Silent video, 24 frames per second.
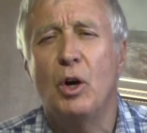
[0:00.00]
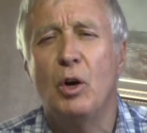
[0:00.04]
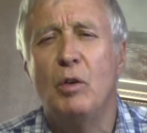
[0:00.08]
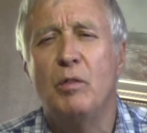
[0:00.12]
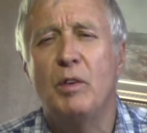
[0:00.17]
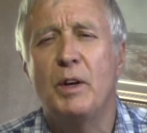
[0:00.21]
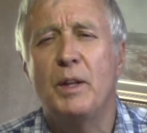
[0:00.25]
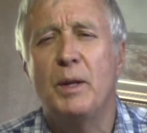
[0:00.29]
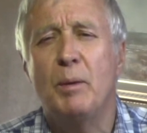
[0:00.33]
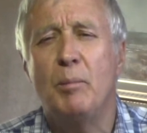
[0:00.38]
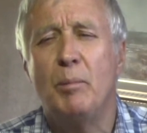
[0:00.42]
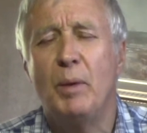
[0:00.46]

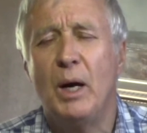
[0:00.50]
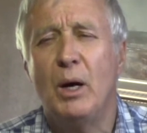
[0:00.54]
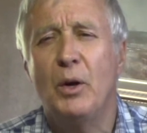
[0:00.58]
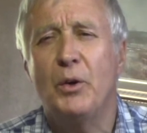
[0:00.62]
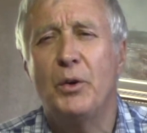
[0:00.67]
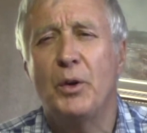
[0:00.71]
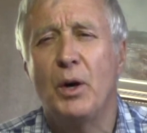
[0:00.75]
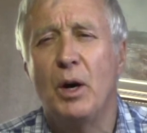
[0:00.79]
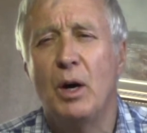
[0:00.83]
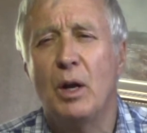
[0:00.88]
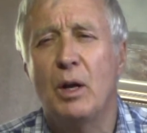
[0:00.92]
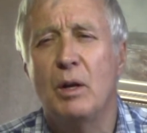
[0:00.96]
over the
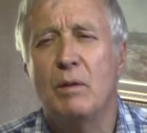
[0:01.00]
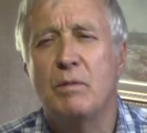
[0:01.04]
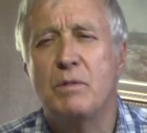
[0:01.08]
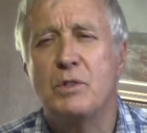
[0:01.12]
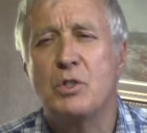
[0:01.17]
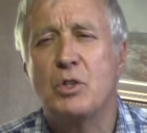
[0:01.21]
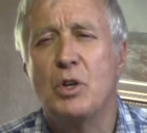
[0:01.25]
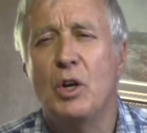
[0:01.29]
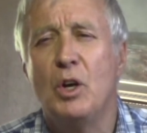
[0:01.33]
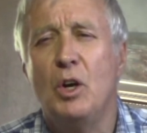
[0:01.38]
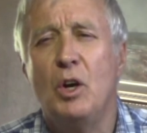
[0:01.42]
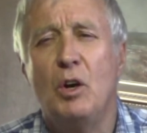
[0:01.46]
Mount
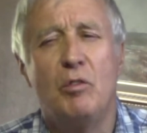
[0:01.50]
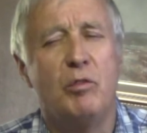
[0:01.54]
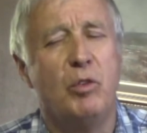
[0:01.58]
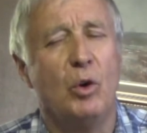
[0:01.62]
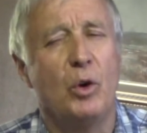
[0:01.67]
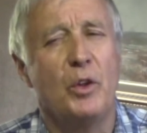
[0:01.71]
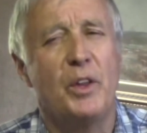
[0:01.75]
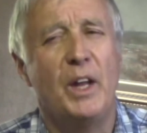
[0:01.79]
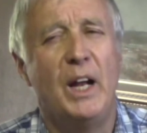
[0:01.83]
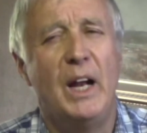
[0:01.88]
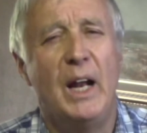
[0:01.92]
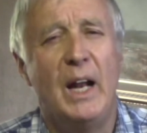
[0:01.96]
Olives
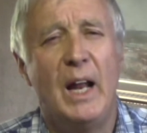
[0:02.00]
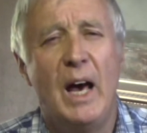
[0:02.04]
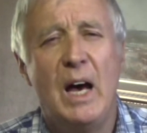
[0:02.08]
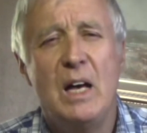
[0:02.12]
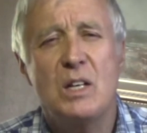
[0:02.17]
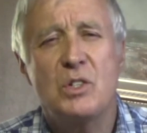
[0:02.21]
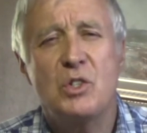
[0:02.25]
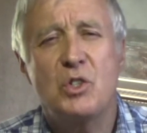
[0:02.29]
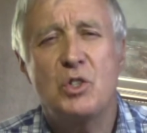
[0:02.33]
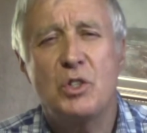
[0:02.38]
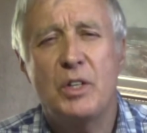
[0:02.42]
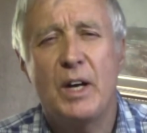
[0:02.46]
for the
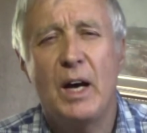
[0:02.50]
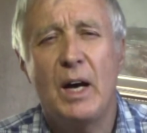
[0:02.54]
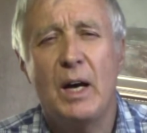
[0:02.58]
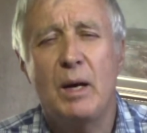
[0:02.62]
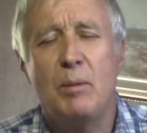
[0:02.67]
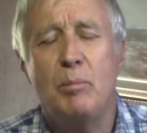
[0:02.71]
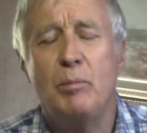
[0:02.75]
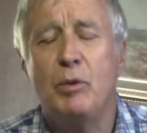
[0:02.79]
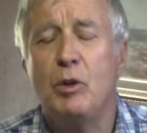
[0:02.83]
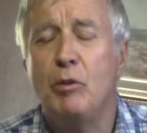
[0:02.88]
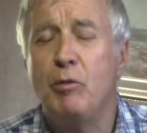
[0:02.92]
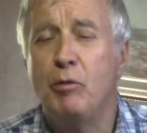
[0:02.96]
last
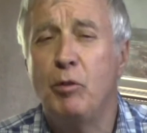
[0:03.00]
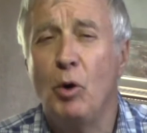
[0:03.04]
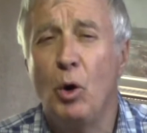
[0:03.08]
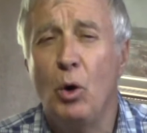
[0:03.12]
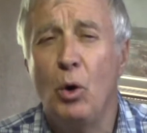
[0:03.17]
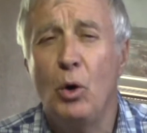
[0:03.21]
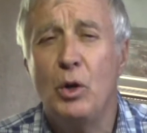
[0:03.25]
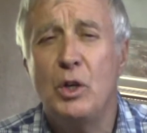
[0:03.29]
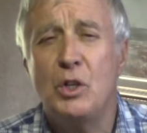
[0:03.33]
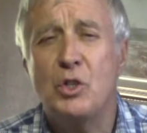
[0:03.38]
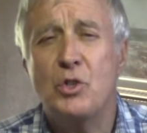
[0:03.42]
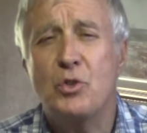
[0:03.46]
time
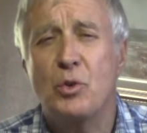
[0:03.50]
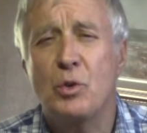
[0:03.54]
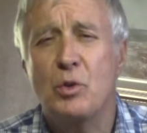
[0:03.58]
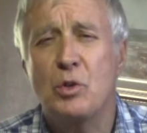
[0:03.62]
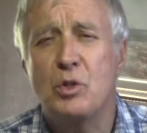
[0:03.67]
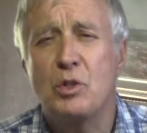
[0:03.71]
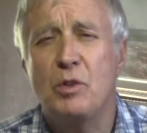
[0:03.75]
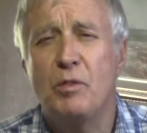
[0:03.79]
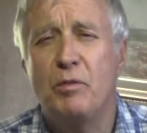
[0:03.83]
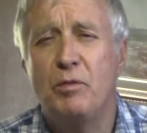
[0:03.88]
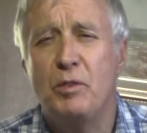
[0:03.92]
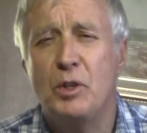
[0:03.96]
before his
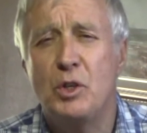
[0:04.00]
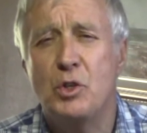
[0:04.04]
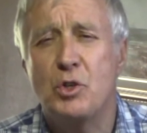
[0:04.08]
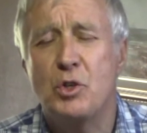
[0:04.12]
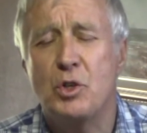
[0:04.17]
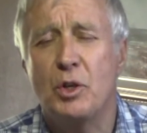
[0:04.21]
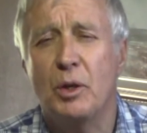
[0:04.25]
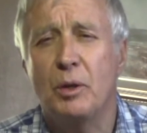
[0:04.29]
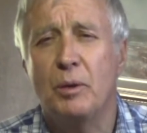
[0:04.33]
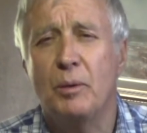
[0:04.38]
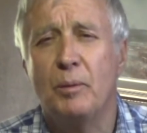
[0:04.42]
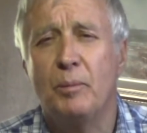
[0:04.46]

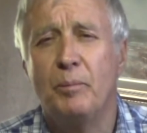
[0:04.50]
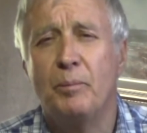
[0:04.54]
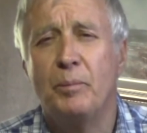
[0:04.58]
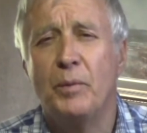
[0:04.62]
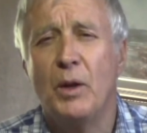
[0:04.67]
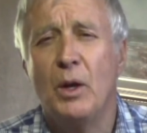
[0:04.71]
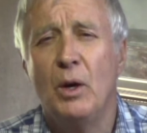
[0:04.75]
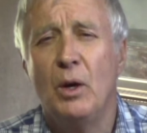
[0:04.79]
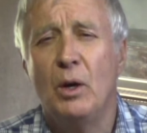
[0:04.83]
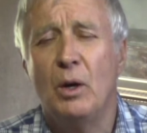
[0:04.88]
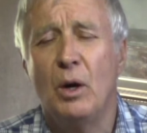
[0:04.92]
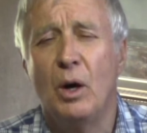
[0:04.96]
crucifixion
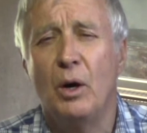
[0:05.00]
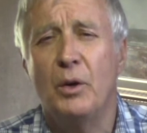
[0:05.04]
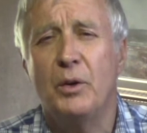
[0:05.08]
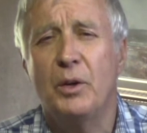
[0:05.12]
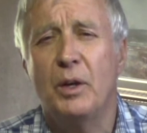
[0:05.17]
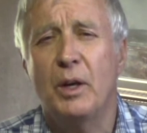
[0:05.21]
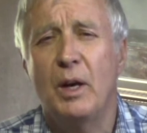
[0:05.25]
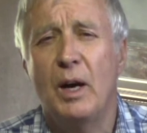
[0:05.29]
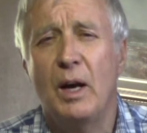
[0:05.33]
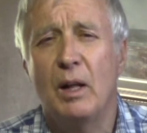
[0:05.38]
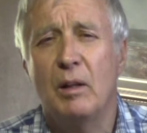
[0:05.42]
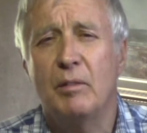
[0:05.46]
on
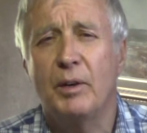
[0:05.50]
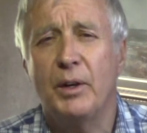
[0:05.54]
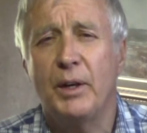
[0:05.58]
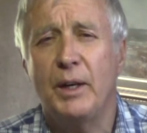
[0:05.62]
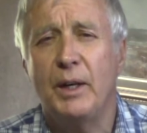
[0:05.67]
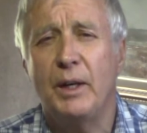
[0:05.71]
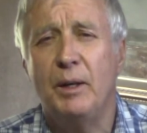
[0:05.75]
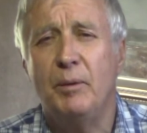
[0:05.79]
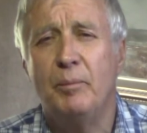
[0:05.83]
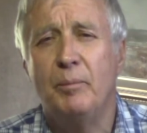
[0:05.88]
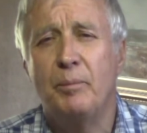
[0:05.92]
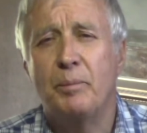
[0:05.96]

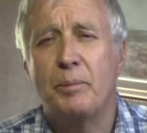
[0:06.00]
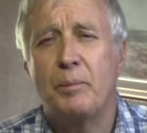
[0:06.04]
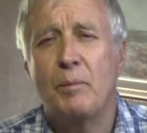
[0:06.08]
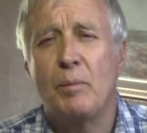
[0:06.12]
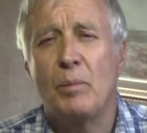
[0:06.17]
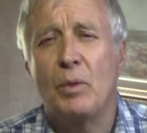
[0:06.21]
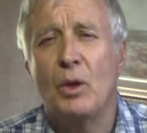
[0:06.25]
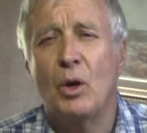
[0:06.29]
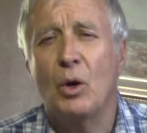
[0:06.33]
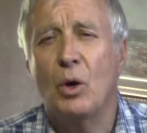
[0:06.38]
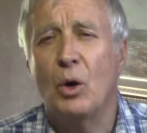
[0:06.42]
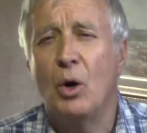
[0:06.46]
Calvary,
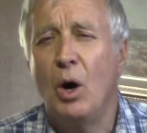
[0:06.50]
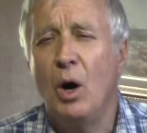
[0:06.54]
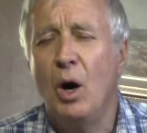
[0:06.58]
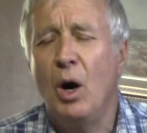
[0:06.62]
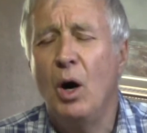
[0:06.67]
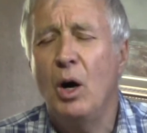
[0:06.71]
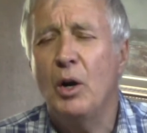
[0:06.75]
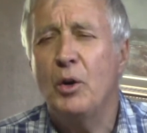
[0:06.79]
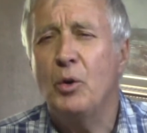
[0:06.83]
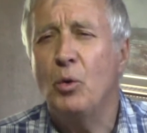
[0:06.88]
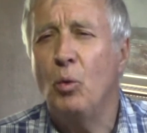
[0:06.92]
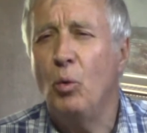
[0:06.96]

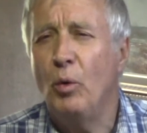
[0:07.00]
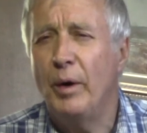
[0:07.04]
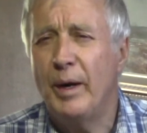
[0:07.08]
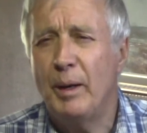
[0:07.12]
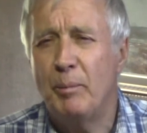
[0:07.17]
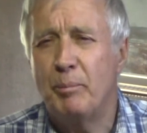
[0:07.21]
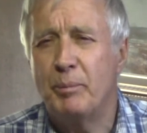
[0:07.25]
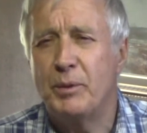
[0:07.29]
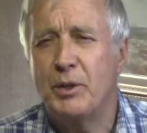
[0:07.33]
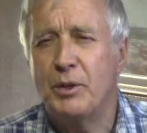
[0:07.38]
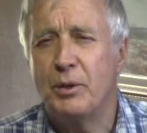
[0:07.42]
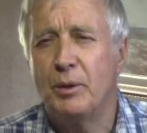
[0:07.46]
God
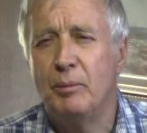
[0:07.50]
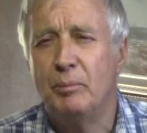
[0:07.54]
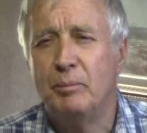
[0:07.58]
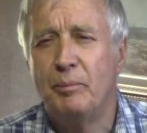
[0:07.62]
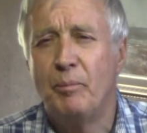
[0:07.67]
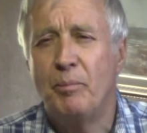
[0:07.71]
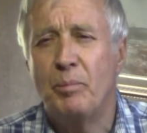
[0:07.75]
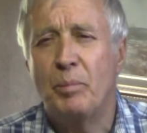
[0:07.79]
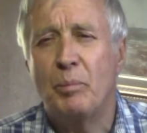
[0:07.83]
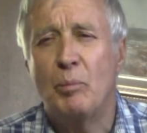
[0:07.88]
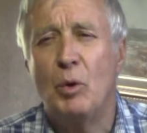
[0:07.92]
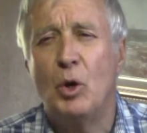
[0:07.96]
wept
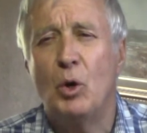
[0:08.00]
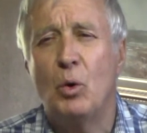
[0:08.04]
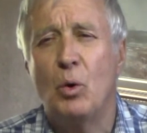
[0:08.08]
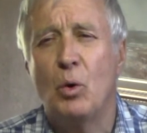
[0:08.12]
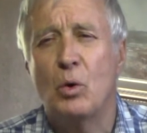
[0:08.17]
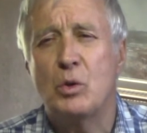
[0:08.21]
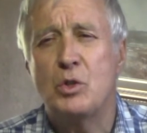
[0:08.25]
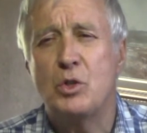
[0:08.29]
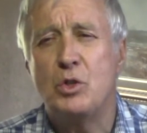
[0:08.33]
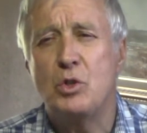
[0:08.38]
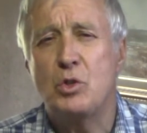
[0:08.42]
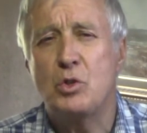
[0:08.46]

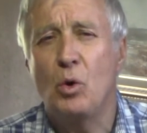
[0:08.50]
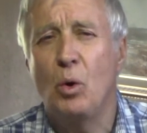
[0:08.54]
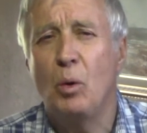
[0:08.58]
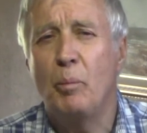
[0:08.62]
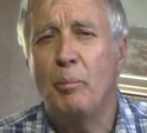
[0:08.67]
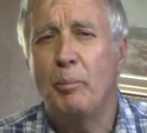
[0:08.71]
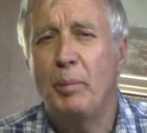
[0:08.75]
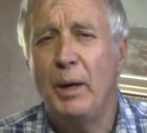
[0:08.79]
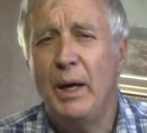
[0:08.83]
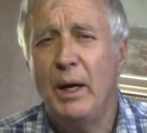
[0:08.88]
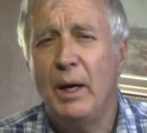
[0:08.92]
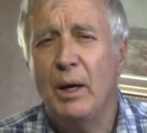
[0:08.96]
because he
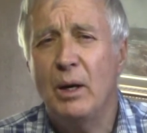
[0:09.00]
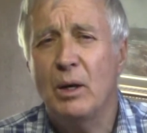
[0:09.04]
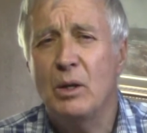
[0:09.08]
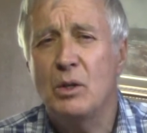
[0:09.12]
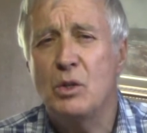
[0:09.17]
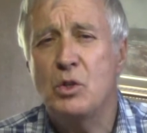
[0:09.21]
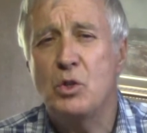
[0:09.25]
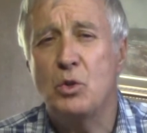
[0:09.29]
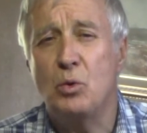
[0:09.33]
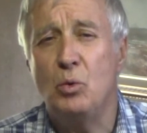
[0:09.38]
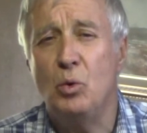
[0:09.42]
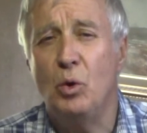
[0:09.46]
saw
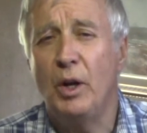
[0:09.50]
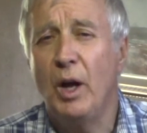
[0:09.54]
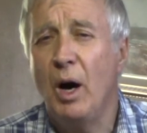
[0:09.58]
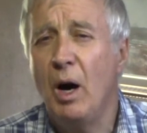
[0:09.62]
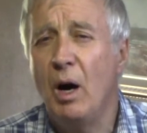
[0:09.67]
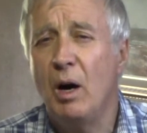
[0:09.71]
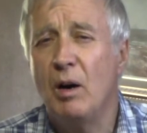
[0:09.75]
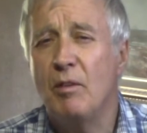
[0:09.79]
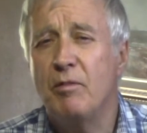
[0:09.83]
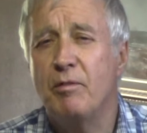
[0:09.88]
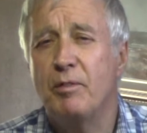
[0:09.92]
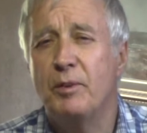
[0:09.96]
parents who
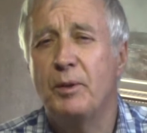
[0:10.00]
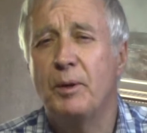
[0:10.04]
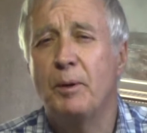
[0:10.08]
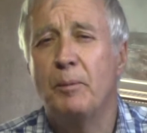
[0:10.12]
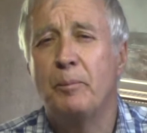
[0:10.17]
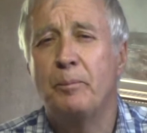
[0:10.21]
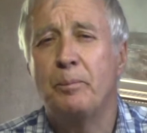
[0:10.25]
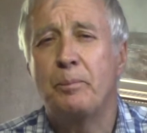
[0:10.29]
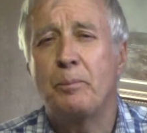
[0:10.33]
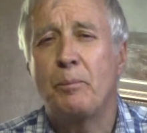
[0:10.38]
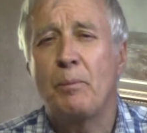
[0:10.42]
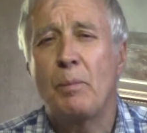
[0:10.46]
laughed
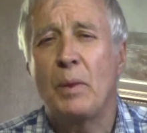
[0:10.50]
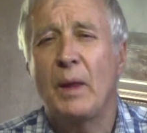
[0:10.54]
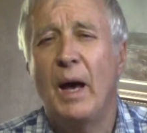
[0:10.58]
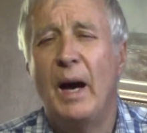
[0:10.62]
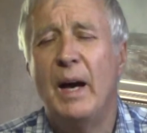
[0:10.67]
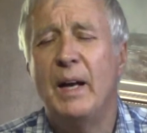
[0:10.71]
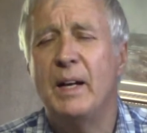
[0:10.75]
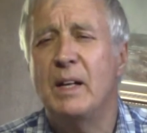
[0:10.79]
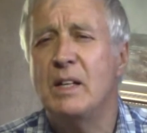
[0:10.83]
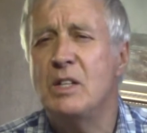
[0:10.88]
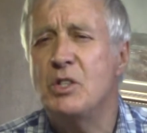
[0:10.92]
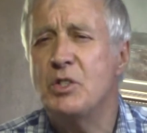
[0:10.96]

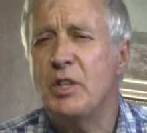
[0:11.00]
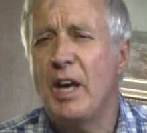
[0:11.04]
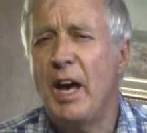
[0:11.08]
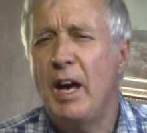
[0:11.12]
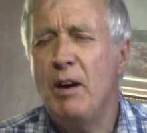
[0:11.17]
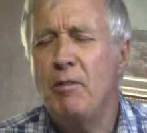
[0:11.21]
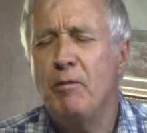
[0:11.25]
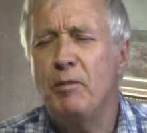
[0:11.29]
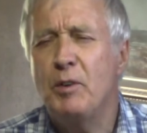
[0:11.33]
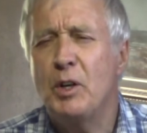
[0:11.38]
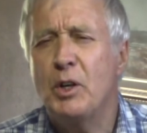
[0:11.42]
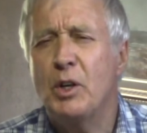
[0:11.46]
at his
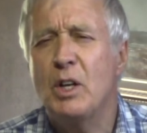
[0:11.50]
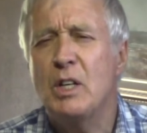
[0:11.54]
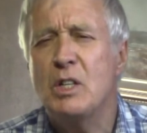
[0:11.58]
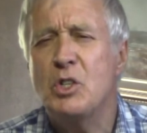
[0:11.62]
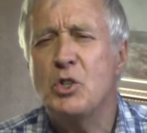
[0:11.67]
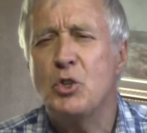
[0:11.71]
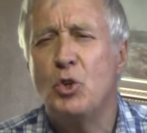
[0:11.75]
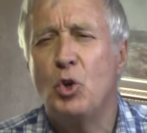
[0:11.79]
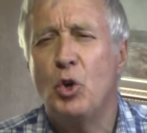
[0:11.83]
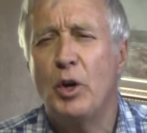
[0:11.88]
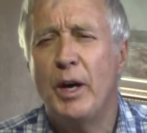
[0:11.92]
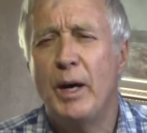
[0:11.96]

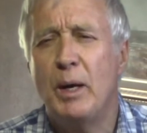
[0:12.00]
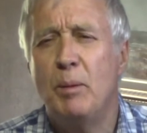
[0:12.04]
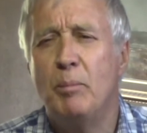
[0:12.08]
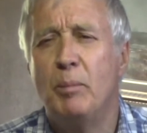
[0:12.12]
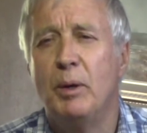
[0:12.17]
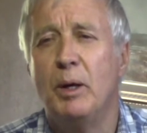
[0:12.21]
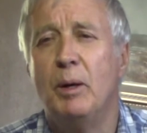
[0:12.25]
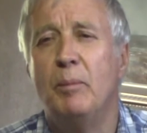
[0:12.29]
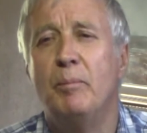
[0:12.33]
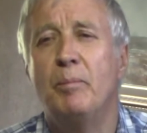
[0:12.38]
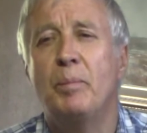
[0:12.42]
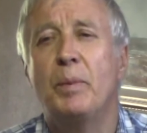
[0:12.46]
effortless
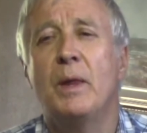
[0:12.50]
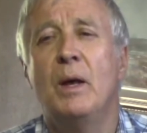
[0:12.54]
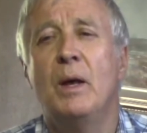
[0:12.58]
labor,